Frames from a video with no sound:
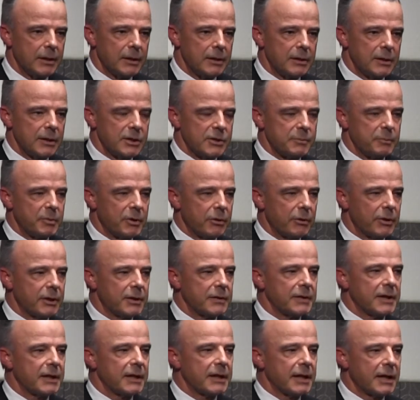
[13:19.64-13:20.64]
He's buried
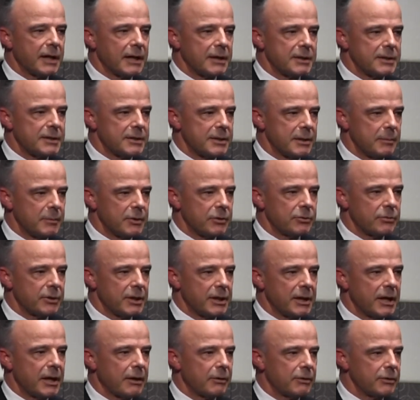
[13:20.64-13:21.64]
at the Guards Cemetery
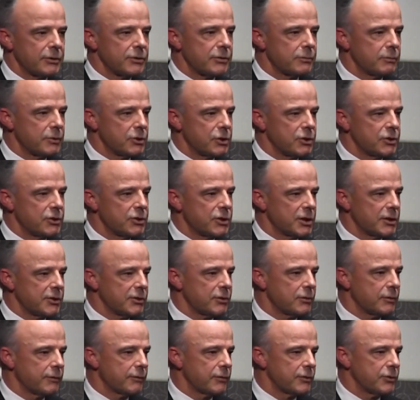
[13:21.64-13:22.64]
in Arras, which is
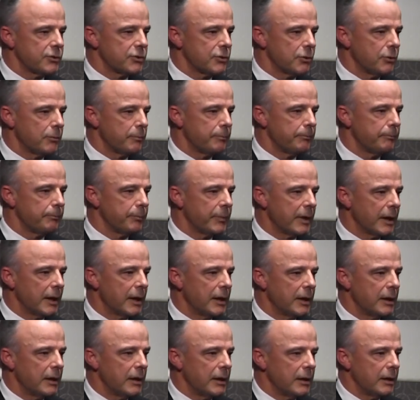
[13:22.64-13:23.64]
just off the Somme.
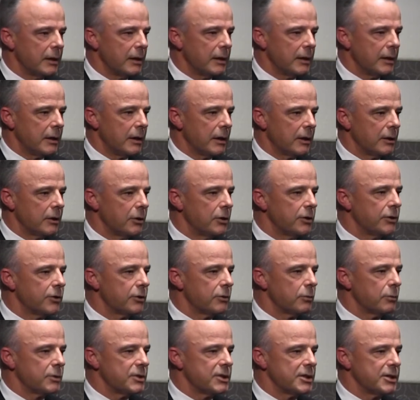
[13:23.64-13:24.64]
I learned
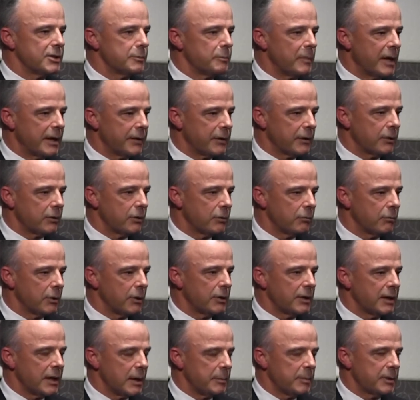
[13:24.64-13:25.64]
that it was his mother who
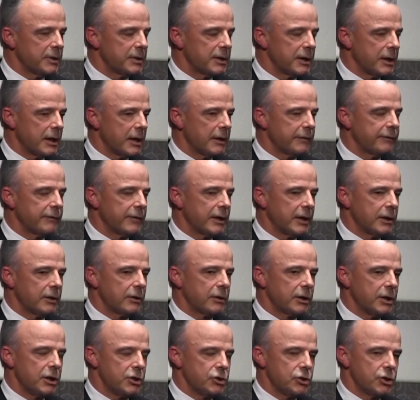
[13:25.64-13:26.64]
wrote the epitaph at her
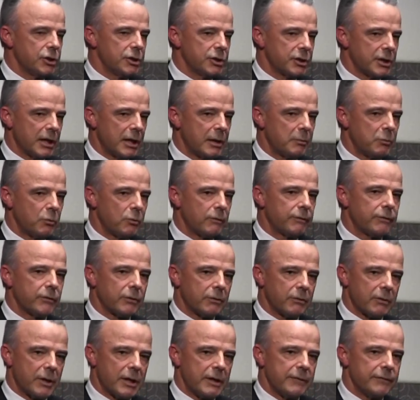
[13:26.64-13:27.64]
kitchen table for a
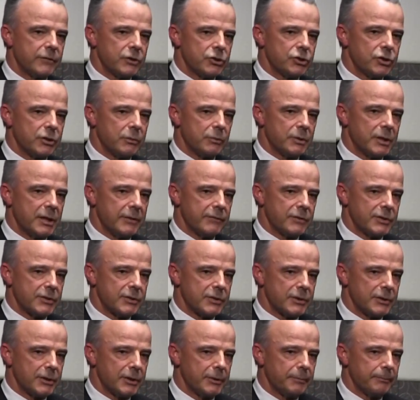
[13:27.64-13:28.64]
grave that she would never
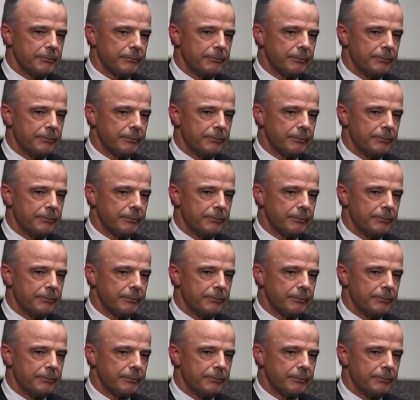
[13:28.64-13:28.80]
see.